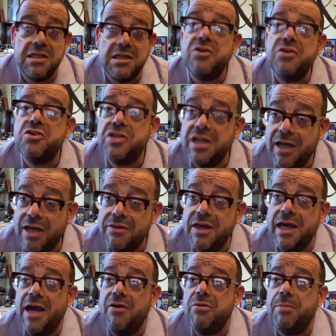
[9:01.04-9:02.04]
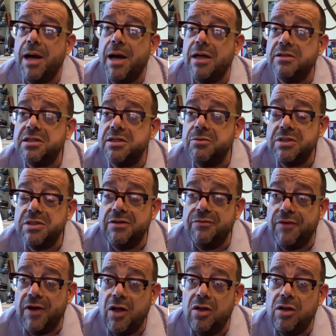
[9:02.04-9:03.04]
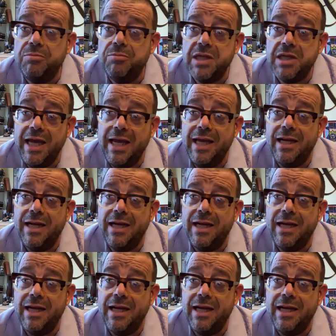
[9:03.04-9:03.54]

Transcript: it's interesting, I think, how the policy was developed,